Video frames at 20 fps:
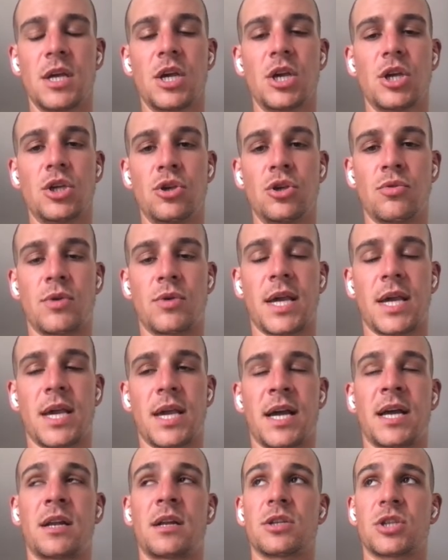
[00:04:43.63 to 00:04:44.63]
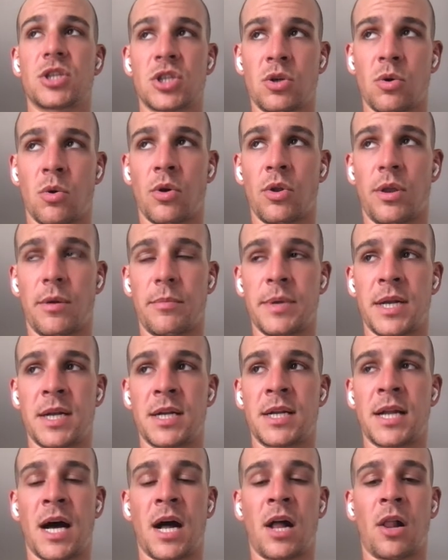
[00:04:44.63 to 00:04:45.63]
You can store them in
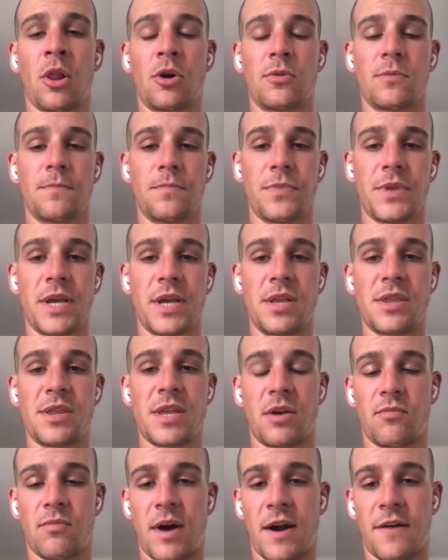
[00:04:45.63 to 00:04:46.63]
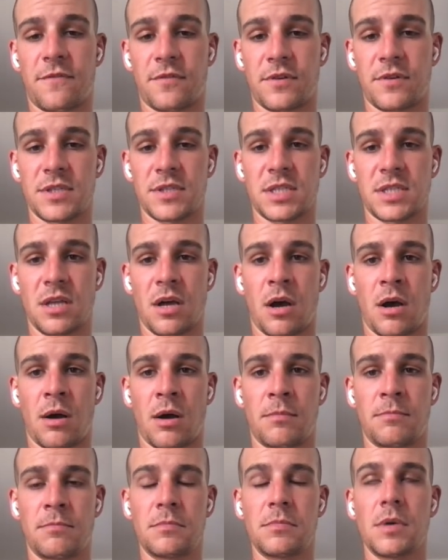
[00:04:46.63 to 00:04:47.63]
Adalo and then reference
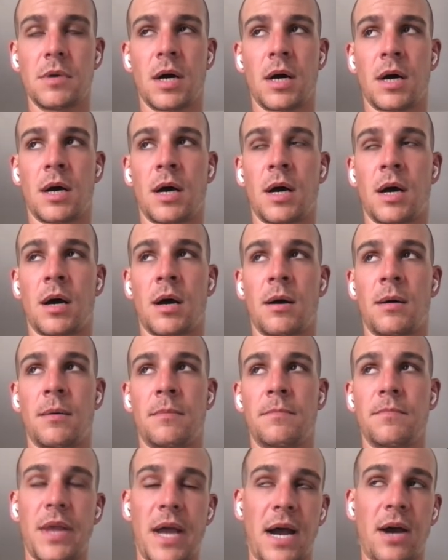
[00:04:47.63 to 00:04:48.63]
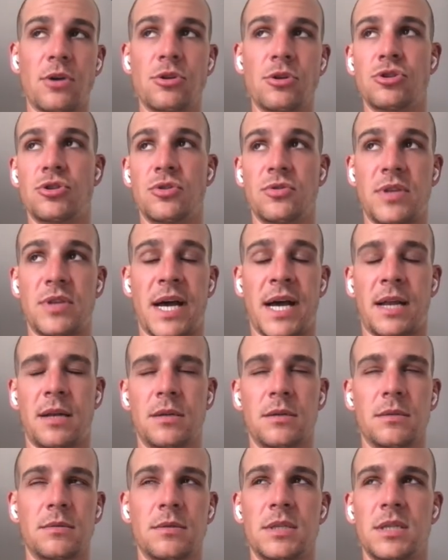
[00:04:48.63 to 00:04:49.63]
them. How you do that,
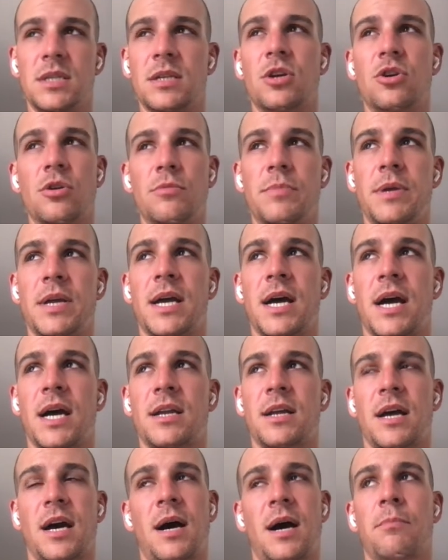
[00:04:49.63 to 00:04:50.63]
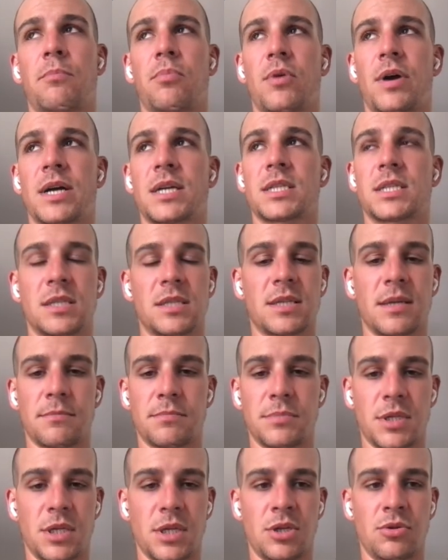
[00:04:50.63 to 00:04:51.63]
it could be kind of complex. It's up
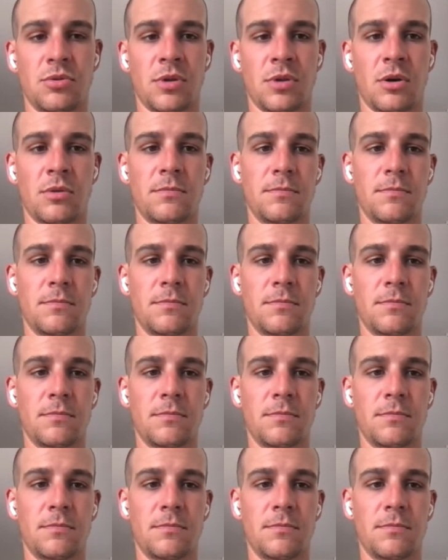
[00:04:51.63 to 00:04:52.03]
to you though.